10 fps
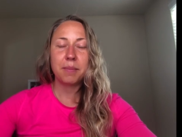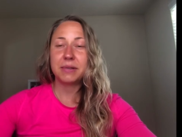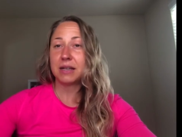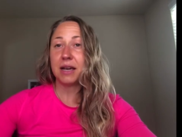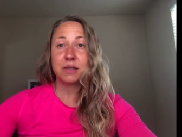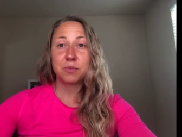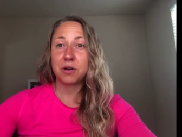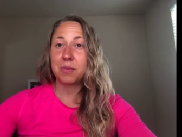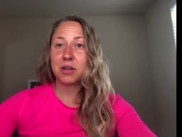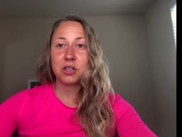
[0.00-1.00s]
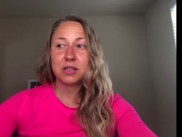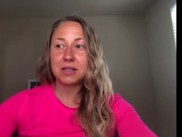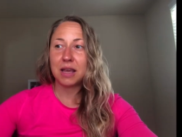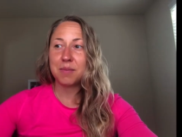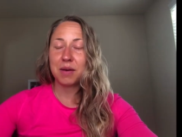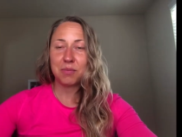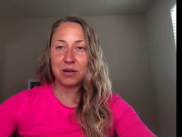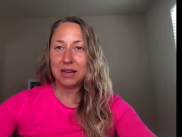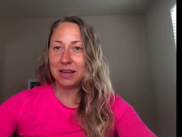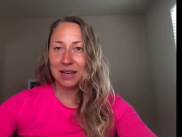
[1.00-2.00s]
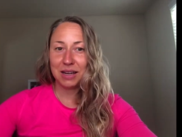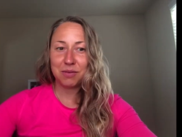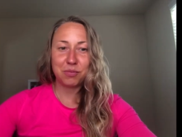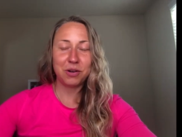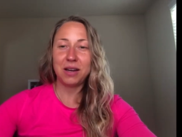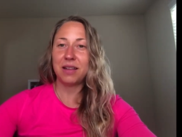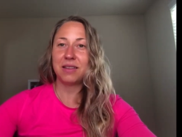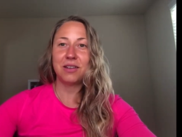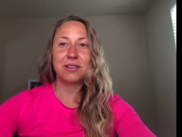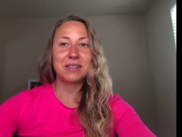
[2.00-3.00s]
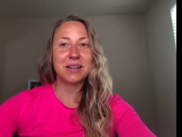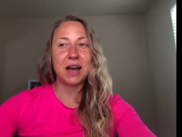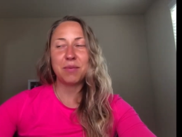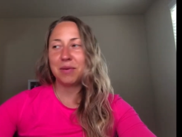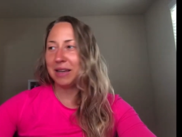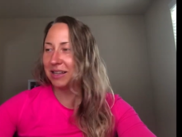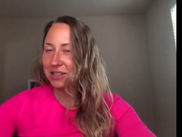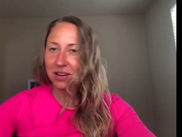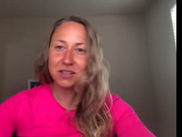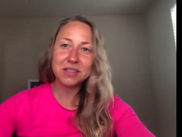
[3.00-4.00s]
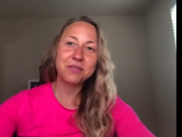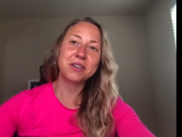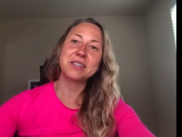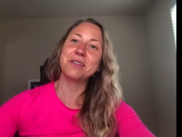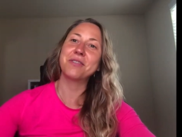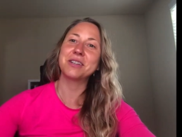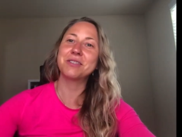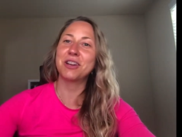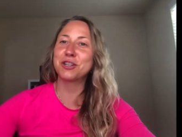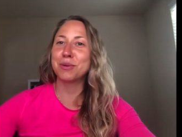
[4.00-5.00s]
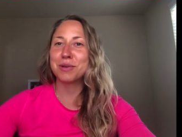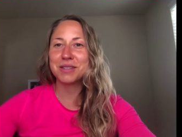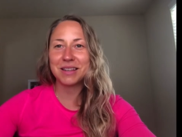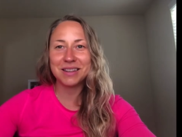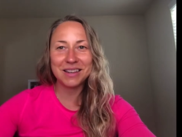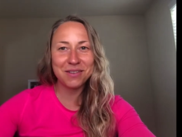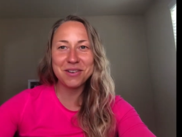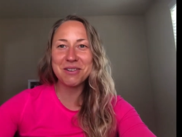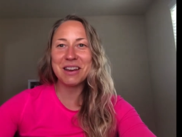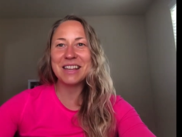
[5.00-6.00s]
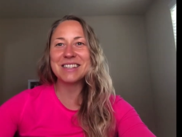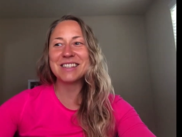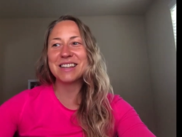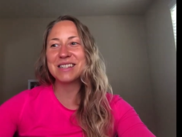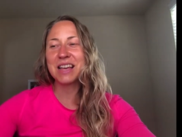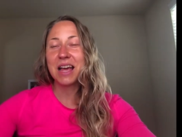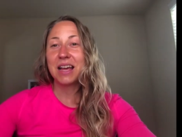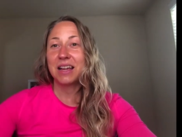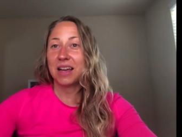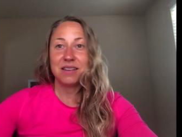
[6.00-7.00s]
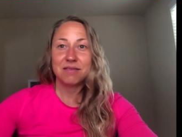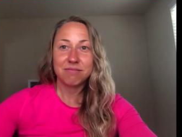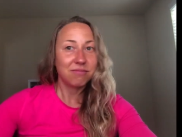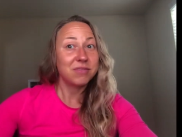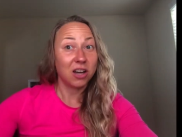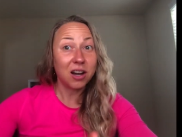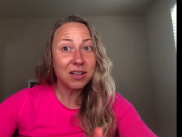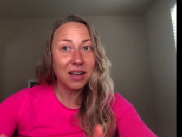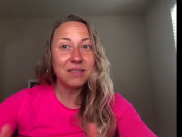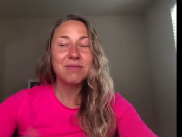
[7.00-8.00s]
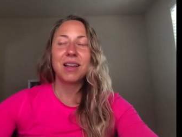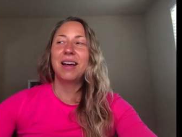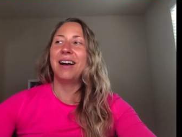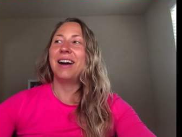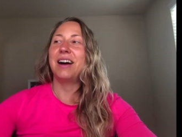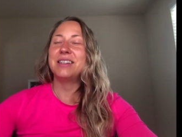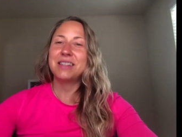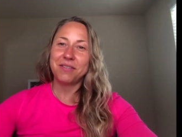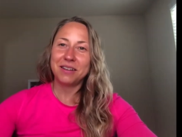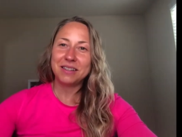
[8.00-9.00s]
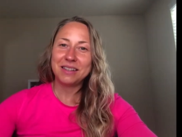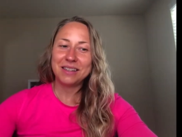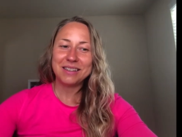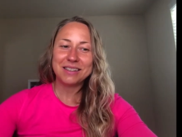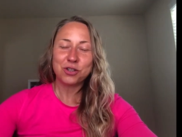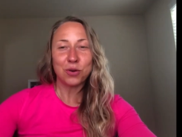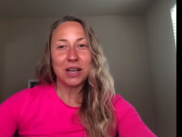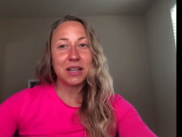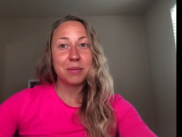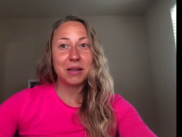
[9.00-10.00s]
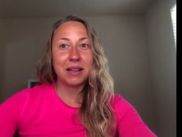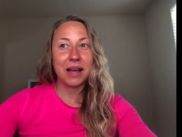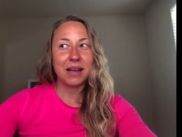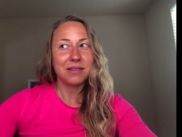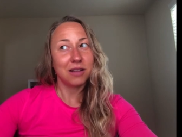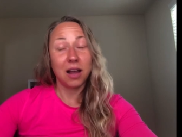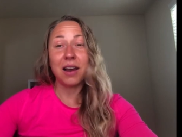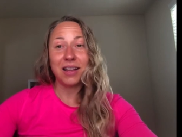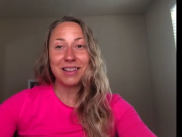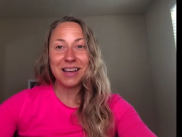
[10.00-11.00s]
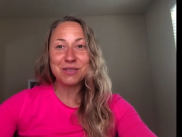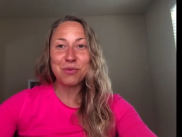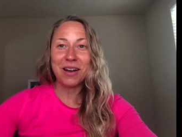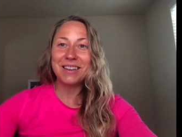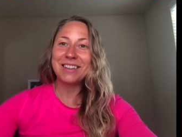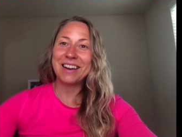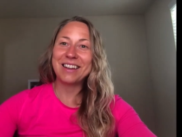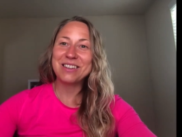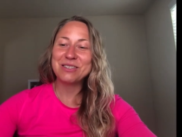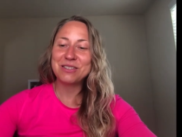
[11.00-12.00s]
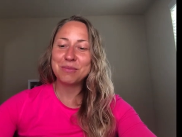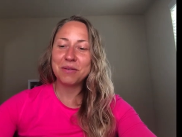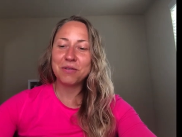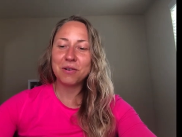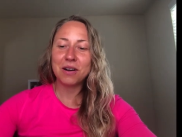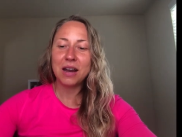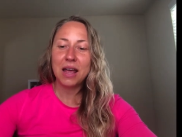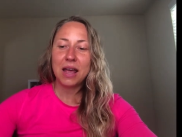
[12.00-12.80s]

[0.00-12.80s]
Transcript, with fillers: My diet's pretty much the same. I'm re eating pretty healthy all the time. I'm eating tons of cruciferous vegetables and leafy greens and and chocolate. Uh, I definitely drink a little bit less, a lot less wine than I used to before,